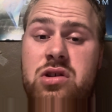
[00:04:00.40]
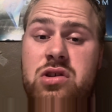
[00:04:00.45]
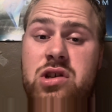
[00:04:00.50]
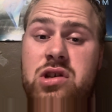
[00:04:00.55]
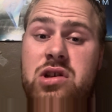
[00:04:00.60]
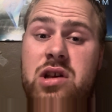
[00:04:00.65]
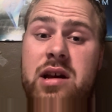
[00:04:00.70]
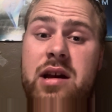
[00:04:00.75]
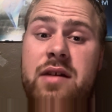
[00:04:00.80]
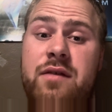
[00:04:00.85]

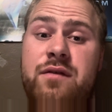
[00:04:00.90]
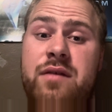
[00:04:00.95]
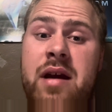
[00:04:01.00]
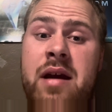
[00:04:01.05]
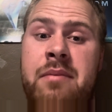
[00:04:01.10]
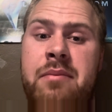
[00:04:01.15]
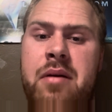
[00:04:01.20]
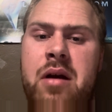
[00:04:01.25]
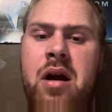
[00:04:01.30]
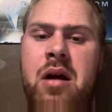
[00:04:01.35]
just like a
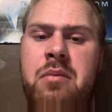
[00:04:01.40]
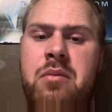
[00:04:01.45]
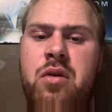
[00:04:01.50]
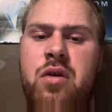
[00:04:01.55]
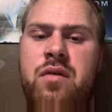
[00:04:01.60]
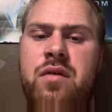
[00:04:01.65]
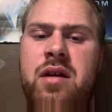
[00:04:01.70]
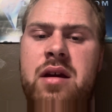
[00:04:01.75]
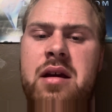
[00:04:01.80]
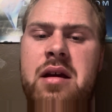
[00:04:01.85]
vampire
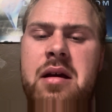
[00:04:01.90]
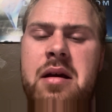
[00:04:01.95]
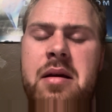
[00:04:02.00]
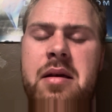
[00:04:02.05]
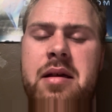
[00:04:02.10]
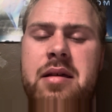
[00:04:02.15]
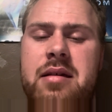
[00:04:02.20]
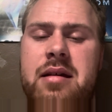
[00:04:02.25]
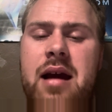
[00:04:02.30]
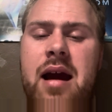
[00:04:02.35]
movie.
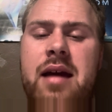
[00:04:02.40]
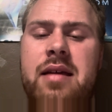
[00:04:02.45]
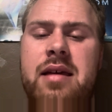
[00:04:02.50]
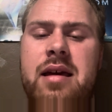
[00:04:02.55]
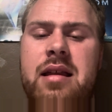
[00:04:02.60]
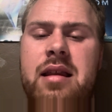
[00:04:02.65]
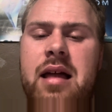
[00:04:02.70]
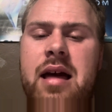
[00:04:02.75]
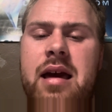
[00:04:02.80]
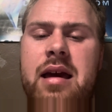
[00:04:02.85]
This guy
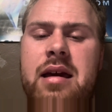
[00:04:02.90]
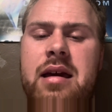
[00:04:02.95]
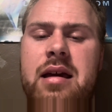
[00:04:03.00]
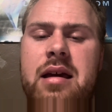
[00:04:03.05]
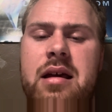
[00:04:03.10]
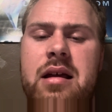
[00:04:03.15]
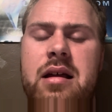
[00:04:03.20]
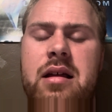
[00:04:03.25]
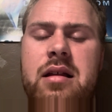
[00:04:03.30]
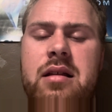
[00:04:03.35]
that like
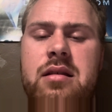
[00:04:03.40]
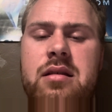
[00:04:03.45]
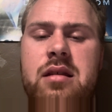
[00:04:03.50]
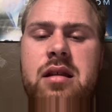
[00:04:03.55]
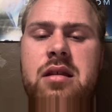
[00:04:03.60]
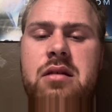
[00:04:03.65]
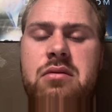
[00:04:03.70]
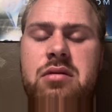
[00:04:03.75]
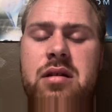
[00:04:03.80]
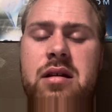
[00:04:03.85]

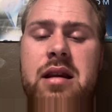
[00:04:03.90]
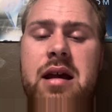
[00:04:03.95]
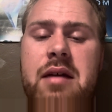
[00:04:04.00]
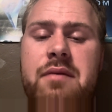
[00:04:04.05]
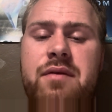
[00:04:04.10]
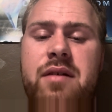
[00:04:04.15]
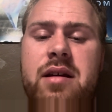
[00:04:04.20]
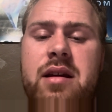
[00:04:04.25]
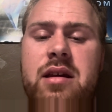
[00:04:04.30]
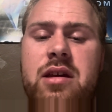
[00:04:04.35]
was trying to have
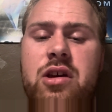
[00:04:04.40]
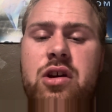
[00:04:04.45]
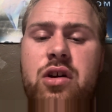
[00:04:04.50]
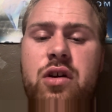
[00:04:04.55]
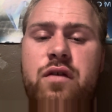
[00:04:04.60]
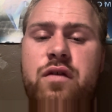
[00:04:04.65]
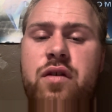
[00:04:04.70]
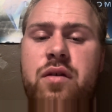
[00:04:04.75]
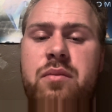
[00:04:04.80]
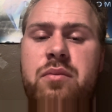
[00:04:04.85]
find a cure
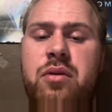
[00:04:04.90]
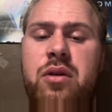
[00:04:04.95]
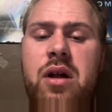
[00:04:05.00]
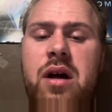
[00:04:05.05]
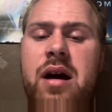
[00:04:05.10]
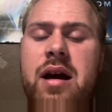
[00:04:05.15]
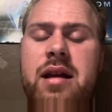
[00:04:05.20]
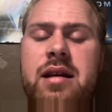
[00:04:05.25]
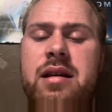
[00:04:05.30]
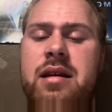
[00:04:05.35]
for
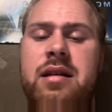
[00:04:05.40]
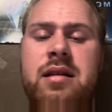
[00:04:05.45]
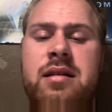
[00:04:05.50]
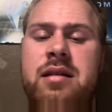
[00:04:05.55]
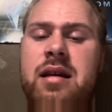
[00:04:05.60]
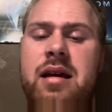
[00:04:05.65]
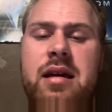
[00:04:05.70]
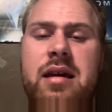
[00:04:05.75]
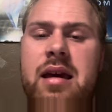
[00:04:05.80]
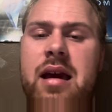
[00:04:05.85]
blood,
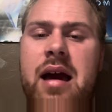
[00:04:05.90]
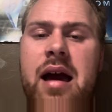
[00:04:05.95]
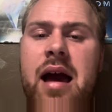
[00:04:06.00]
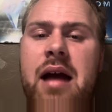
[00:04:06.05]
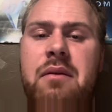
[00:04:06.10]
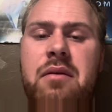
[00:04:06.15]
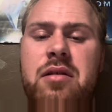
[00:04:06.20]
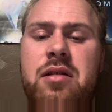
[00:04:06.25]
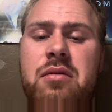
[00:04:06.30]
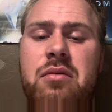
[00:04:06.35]
and yeah, I
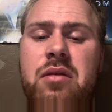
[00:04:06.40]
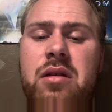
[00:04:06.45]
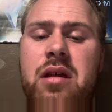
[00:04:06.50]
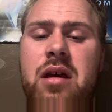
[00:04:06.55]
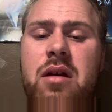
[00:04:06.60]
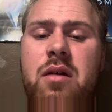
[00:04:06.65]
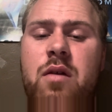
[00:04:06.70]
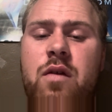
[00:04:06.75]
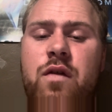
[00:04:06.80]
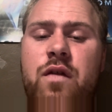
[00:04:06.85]
wasn't really a
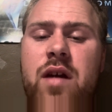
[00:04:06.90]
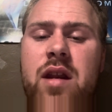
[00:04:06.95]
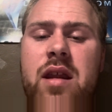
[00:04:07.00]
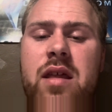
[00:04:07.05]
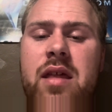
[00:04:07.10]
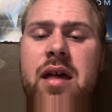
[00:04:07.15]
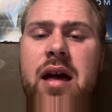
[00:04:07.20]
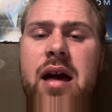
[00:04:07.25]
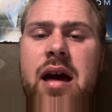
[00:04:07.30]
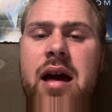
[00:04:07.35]
huge fan of
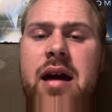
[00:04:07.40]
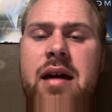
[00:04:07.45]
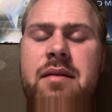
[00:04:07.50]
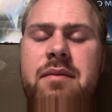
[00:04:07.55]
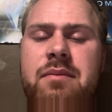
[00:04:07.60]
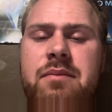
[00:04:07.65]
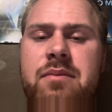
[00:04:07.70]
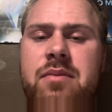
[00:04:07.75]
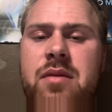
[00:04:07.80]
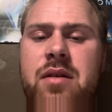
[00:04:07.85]
that
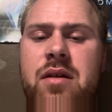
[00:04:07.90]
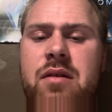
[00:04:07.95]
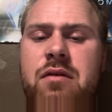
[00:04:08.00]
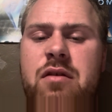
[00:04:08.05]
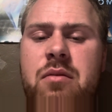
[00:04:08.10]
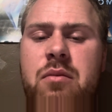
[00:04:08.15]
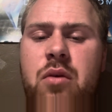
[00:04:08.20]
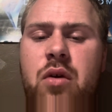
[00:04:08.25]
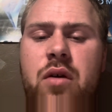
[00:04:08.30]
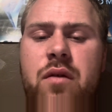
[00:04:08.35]
for
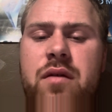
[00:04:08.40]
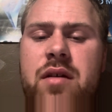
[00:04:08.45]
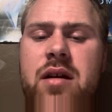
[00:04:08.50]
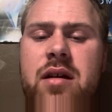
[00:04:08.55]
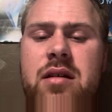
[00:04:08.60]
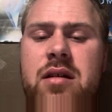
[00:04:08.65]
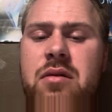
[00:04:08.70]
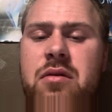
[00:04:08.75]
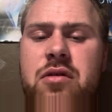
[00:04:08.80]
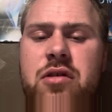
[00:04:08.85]

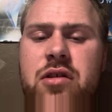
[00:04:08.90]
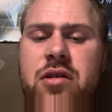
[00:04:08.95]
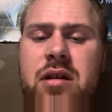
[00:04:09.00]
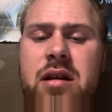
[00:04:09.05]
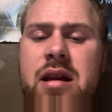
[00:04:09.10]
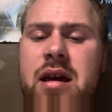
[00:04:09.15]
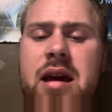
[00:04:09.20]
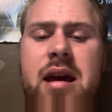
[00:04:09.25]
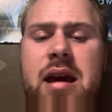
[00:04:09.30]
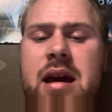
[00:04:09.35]
Morbius. It was just kind
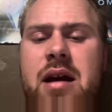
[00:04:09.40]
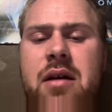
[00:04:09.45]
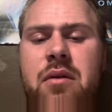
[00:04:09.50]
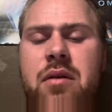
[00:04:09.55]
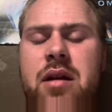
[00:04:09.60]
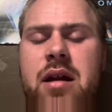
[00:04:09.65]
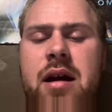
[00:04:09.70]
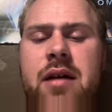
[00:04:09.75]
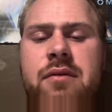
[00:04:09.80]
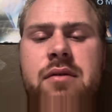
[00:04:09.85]
of eh,
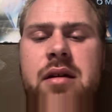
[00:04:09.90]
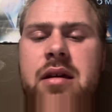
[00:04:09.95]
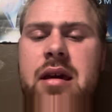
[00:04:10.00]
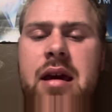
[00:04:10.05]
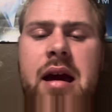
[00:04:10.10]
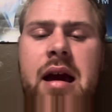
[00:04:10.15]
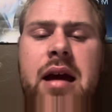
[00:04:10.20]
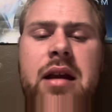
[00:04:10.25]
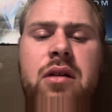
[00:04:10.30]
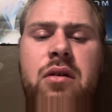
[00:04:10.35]
whatever. And
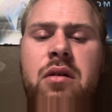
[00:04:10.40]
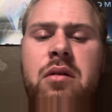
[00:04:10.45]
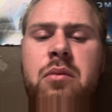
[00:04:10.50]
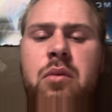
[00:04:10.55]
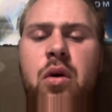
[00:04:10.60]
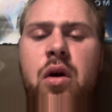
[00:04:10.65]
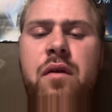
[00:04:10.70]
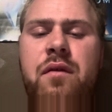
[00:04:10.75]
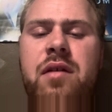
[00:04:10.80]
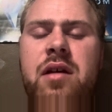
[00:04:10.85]
yeah, I know in
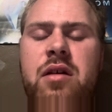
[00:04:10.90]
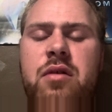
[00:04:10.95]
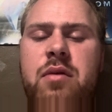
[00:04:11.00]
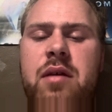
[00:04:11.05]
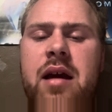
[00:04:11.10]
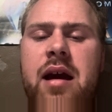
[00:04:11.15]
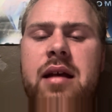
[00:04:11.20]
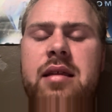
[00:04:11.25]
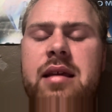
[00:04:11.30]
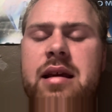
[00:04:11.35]
Morbius we
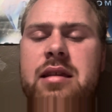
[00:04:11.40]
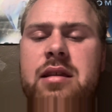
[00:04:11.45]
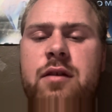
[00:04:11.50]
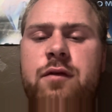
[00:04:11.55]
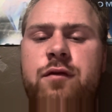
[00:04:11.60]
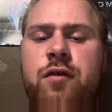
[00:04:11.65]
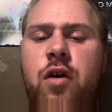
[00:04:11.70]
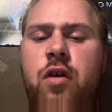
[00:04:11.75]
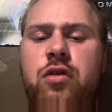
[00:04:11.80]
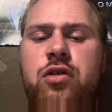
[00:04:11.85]
had like the
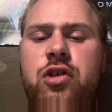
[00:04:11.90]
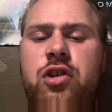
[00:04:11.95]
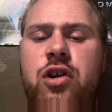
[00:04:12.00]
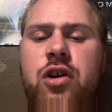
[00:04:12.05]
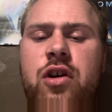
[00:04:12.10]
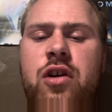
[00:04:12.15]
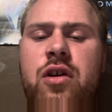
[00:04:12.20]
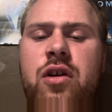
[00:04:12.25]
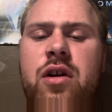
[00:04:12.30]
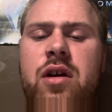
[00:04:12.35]

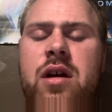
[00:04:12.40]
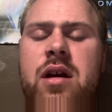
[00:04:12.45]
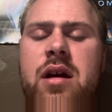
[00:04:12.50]
Vulture